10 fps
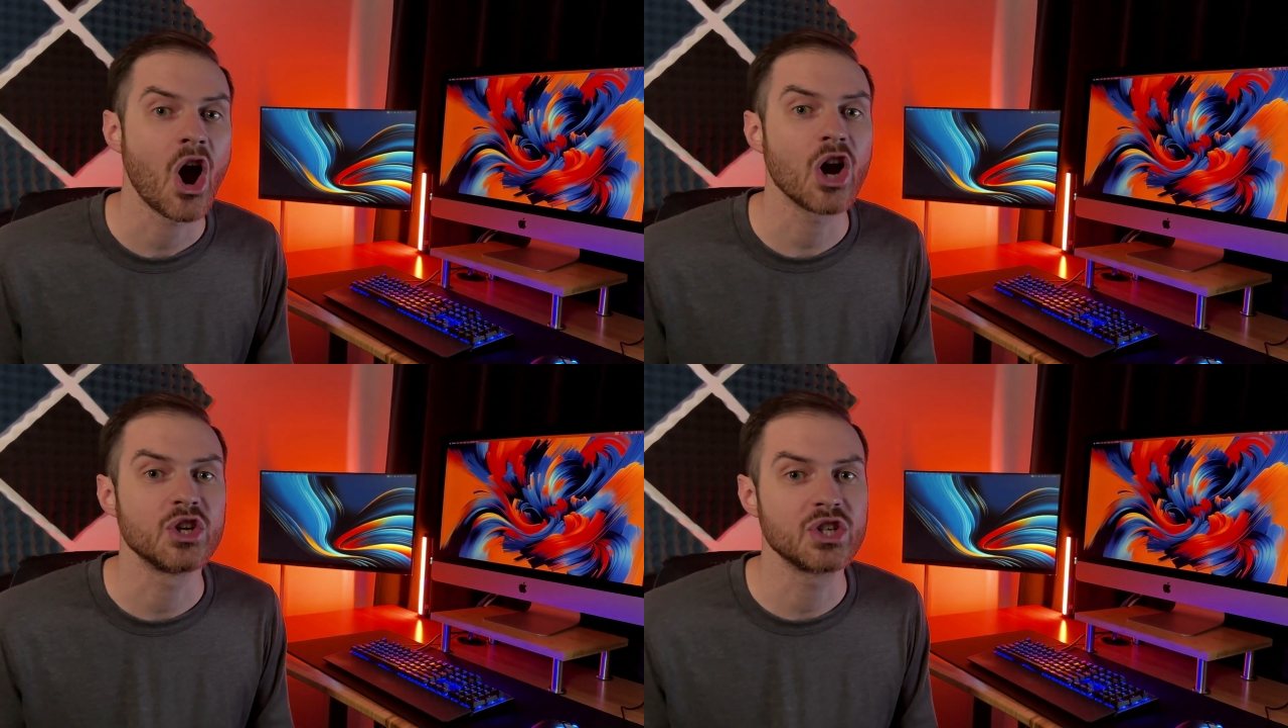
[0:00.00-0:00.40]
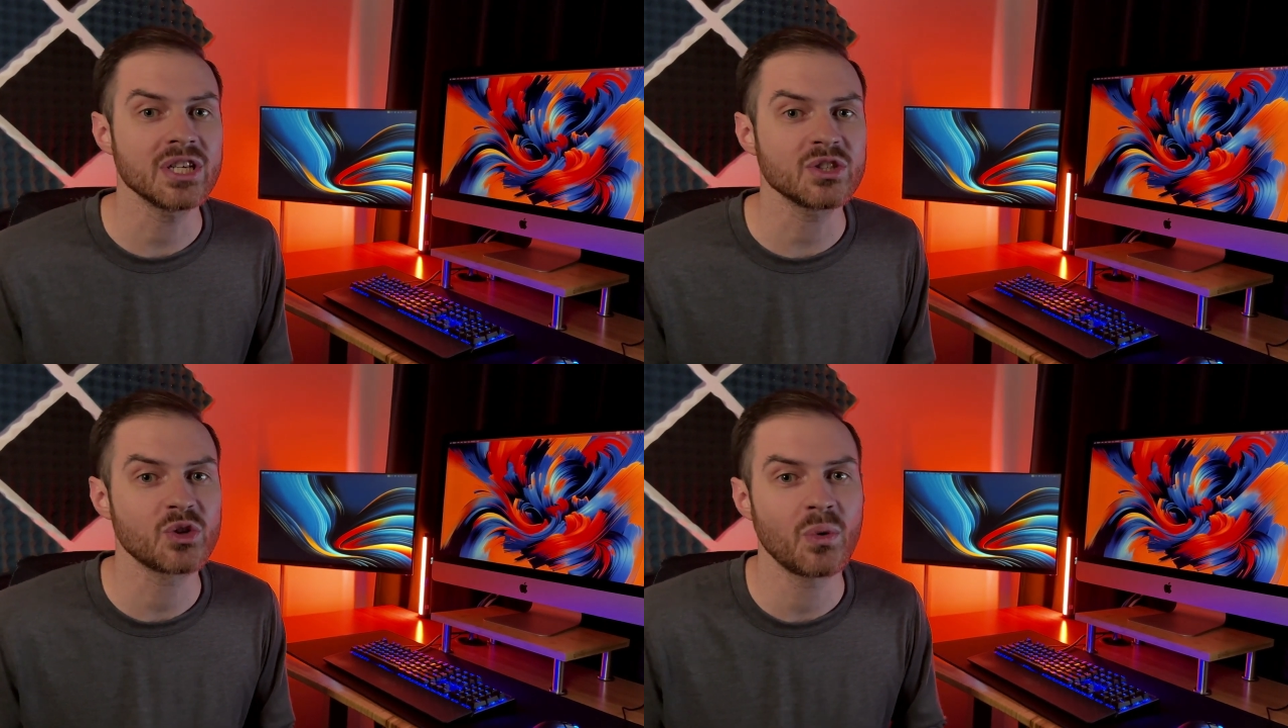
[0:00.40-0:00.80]
are
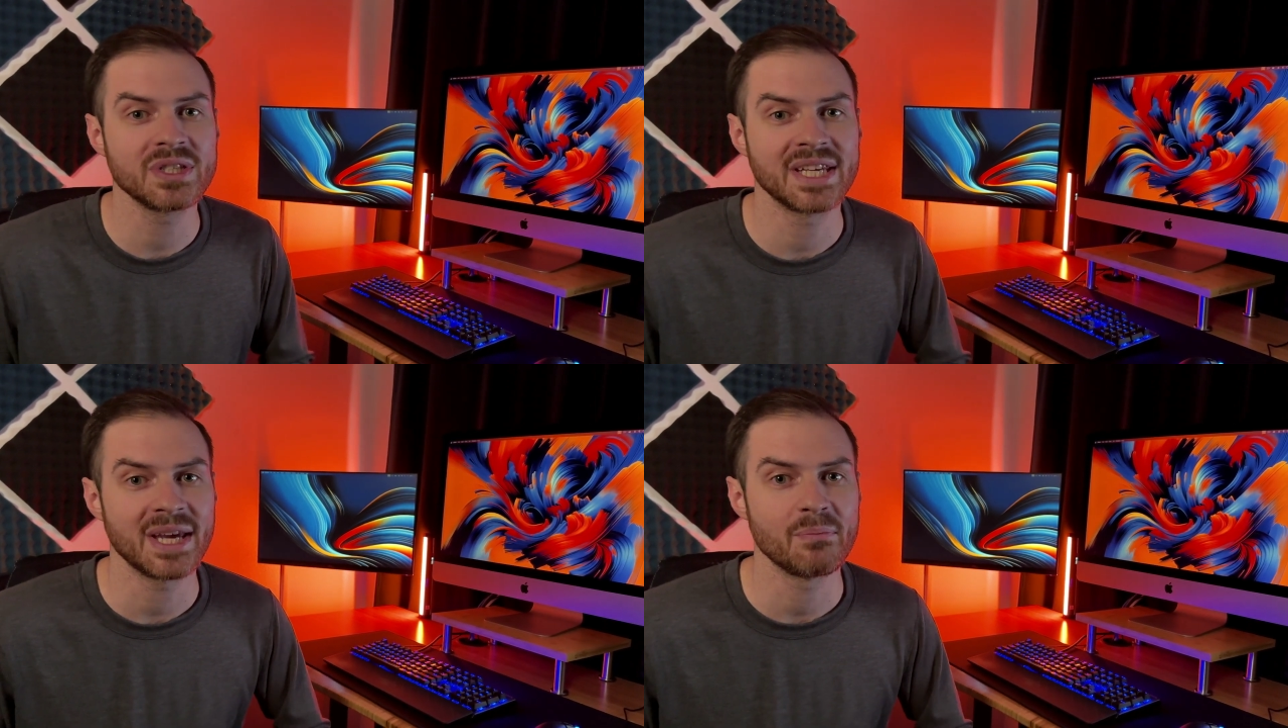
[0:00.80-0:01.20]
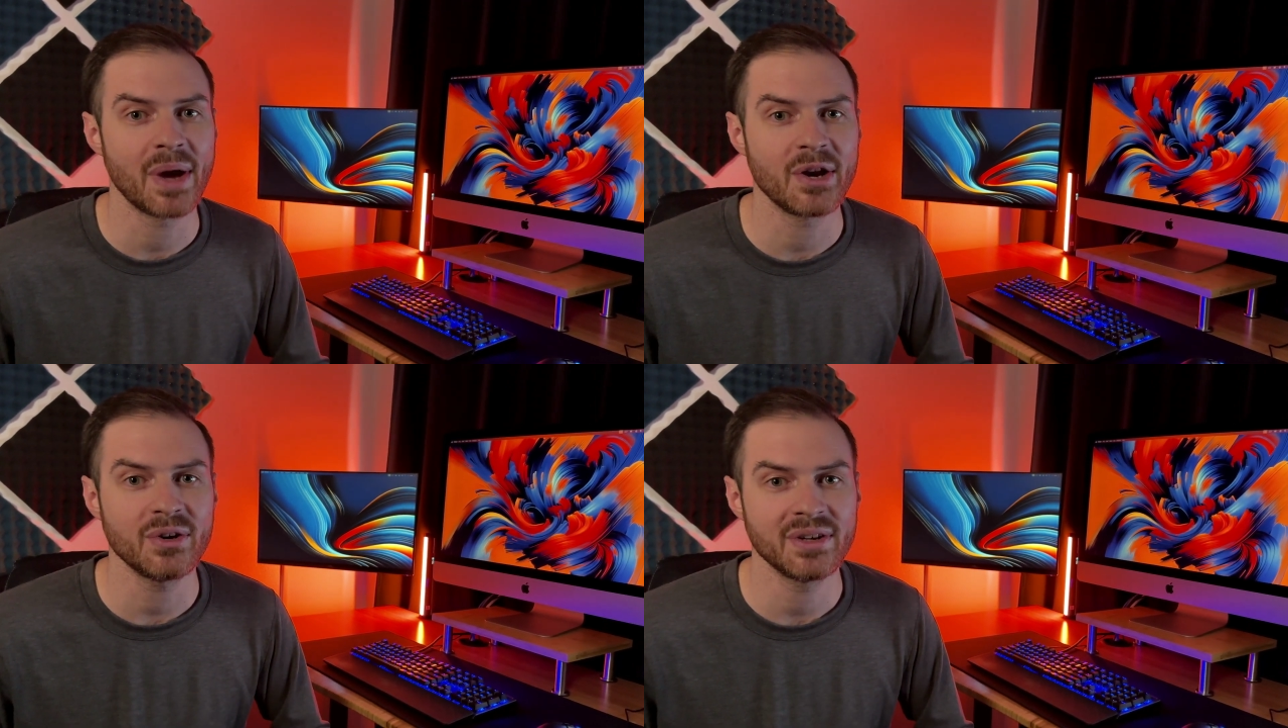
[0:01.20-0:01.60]
just going to get
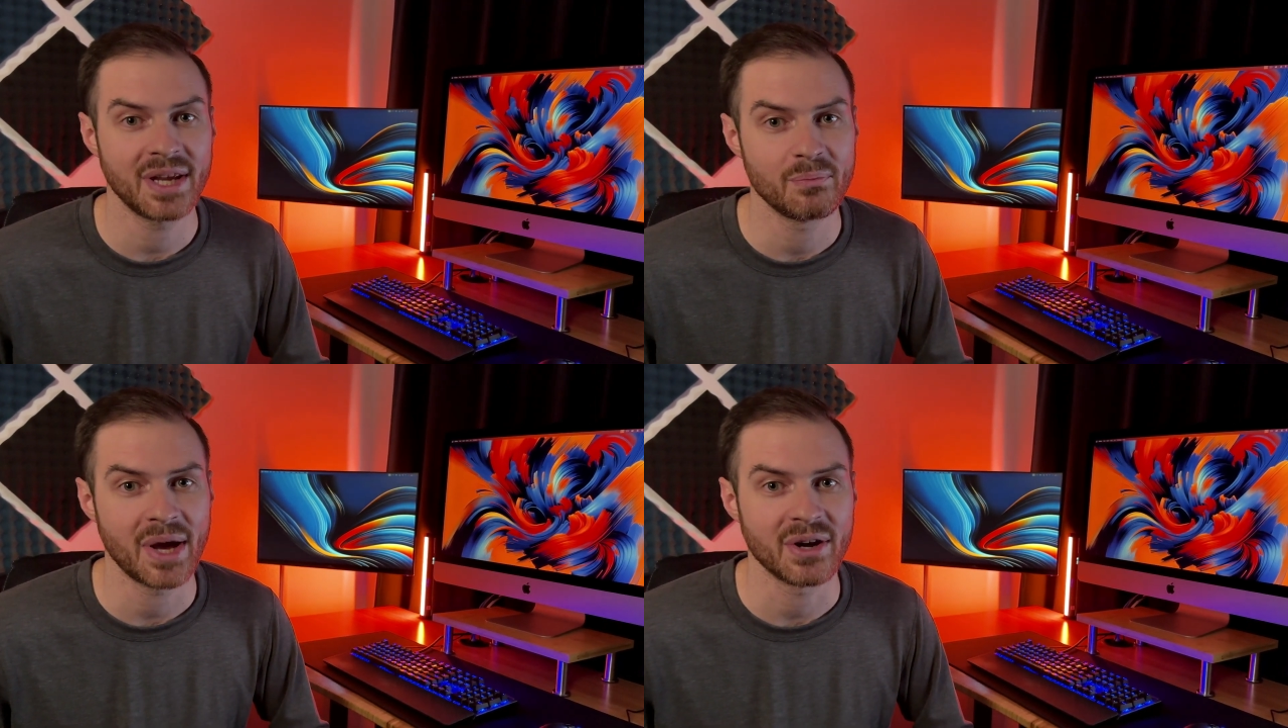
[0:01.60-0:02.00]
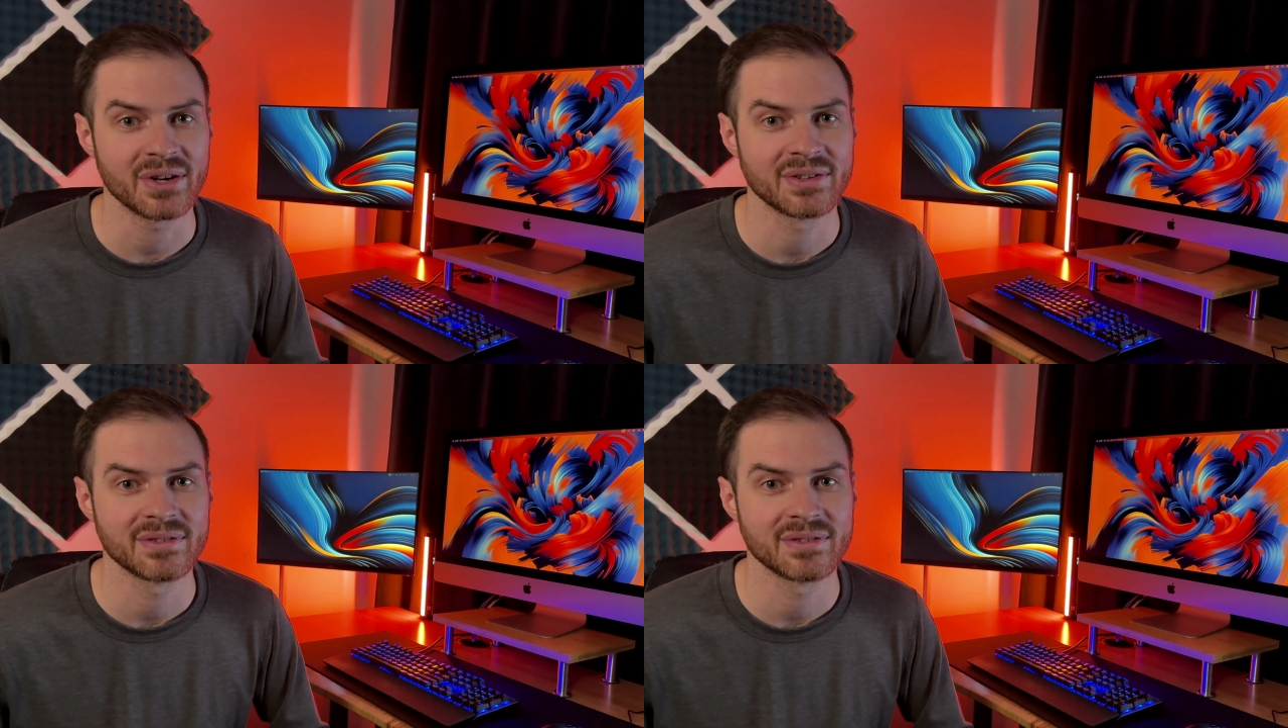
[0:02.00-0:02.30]
better and better.